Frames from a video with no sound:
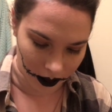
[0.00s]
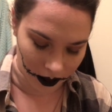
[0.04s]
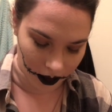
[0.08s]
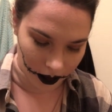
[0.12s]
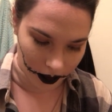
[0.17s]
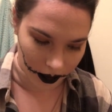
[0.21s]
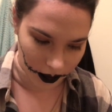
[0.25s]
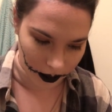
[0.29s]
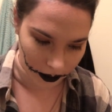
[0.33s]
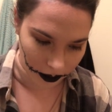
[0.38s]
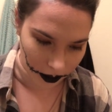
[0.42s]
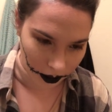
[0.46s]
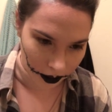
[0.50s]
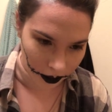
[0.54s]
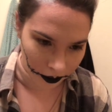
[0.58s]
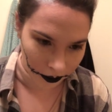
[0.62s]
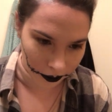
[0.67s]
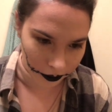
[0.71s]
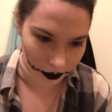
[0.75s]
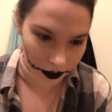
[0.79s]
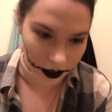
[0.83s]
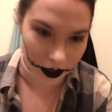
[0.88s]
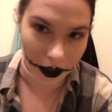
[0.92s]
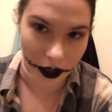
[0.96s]
because we're going
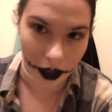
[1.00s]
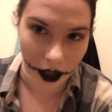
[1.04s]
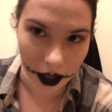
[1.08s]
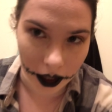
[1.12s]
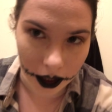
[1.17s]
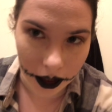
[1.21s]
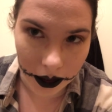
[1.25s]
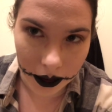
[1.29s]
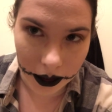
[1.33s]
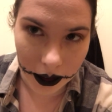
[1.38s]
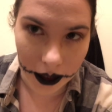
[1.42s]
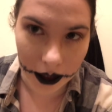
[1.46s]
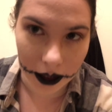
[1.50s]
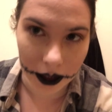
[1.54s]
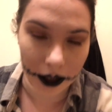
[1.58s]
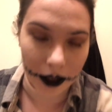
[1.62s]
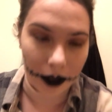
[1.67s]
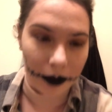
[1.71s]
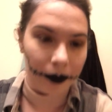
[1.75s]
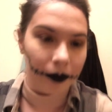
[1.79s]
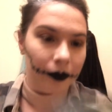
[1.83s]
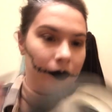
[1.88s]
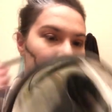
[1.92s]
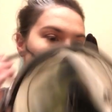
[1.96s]
for a dark look.
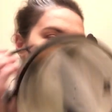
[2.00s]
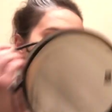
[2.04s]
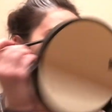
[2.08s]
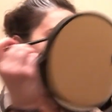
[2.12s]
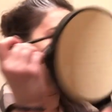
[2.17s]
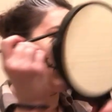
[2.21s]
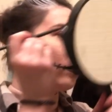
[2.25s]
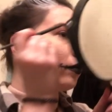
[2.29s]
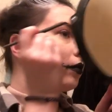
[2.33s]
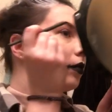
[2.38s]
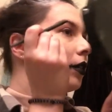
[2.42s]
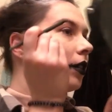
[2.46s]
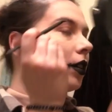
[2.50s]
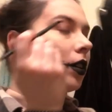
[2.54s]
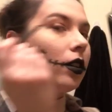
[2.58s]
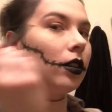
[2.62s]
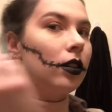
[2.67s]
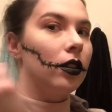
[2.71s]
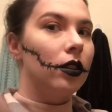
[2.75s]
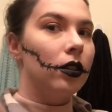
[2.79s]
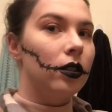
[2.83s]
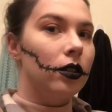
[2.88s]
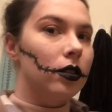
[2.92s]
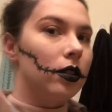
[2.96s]

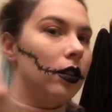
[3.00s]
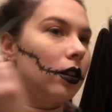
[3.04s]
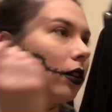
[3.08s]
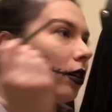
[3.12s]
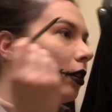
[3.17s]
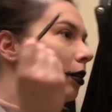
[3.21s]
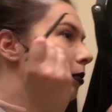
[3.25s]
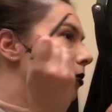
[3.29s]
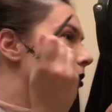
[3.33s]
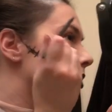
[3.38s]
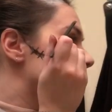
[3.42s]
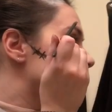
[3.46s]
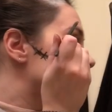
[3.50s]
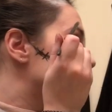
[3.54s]
So I'm just